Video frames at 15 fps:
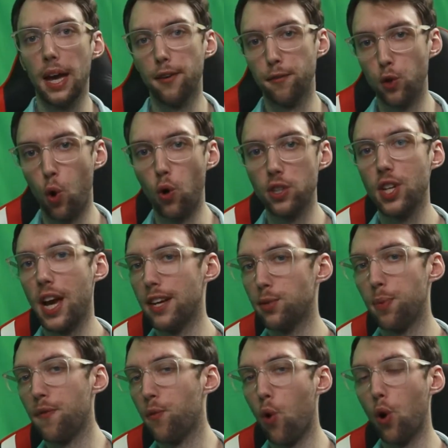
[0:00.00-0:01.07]
of course, as
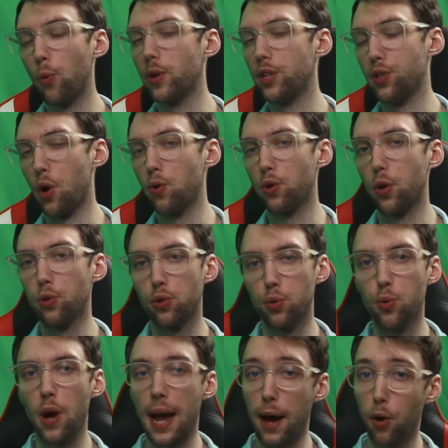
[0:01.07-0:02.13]
before, we don't go through
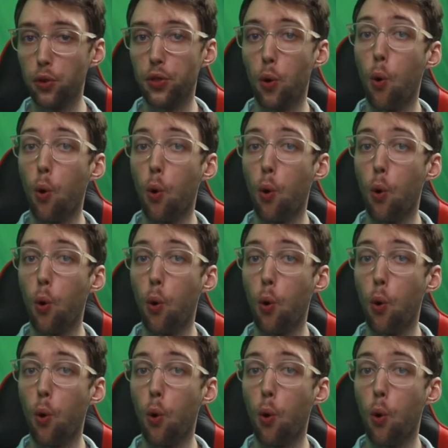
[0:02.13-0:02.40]
health